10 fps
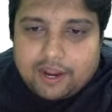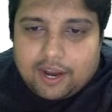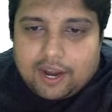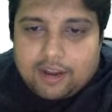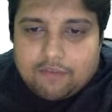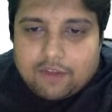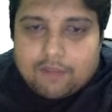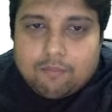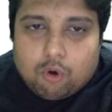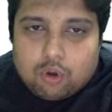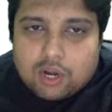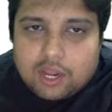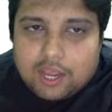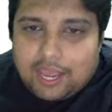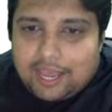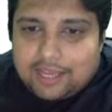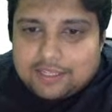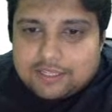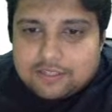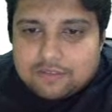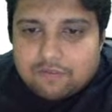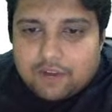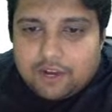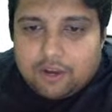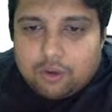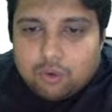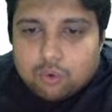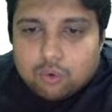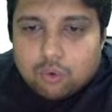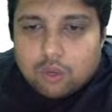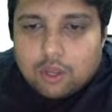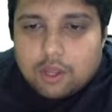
and one more, x12